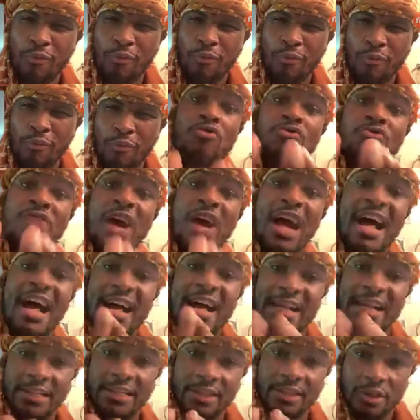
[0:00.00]
will
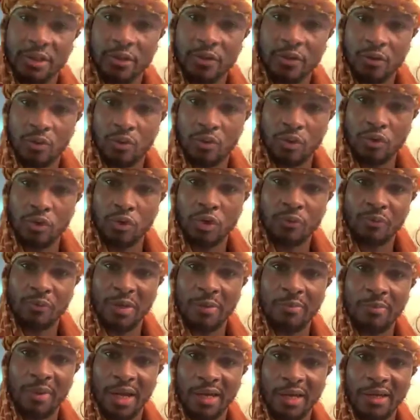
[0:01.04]
arise when you
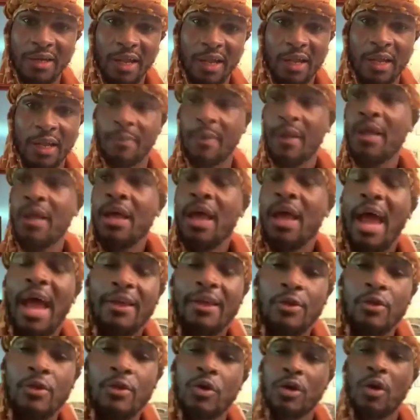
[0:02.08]
speak my name.
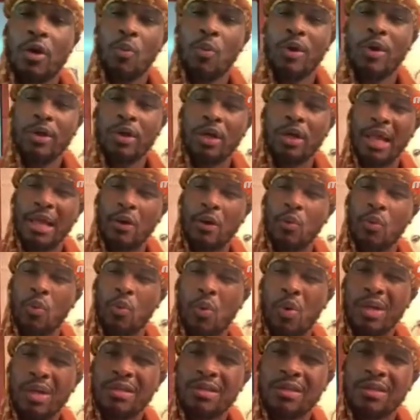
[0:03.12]
And you're going to wonder, like,
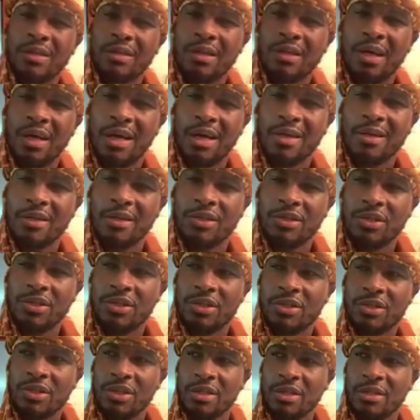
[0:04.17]
what kind of
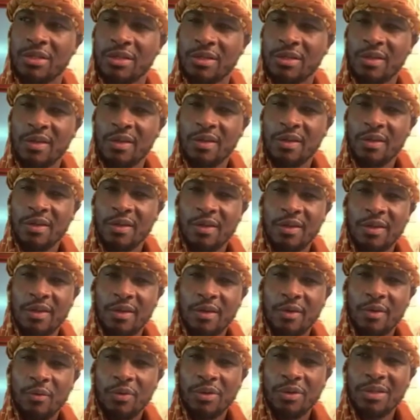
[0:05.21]
shit?
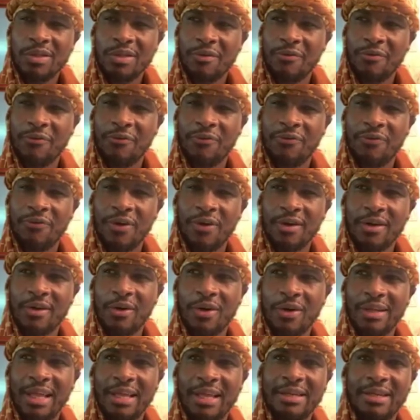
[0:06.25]
What the fuck?
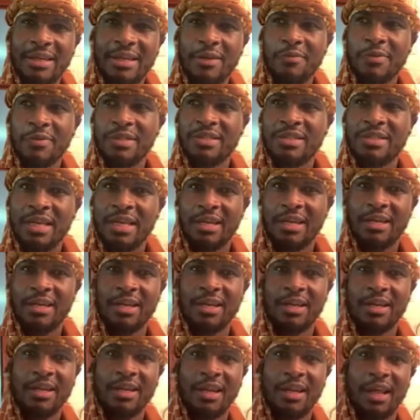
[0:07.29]
All I did was say the
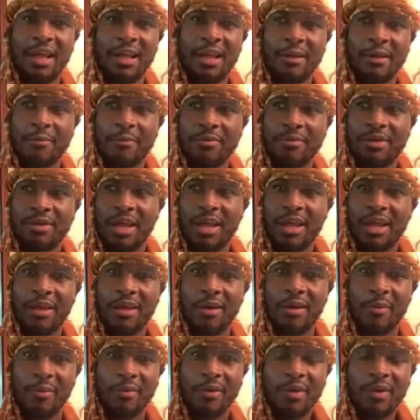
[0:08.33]
nigga name.
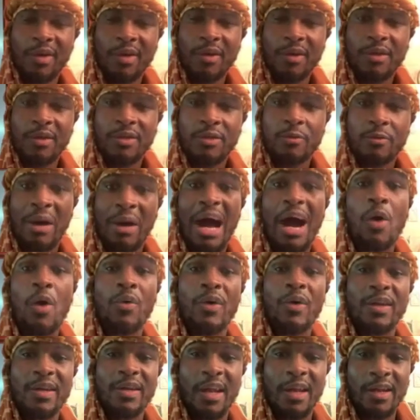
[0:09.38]
Damn. There's
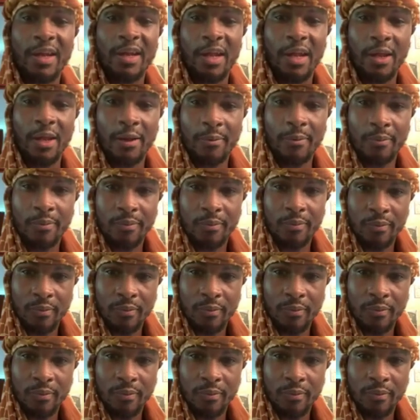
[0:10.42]
power in that name.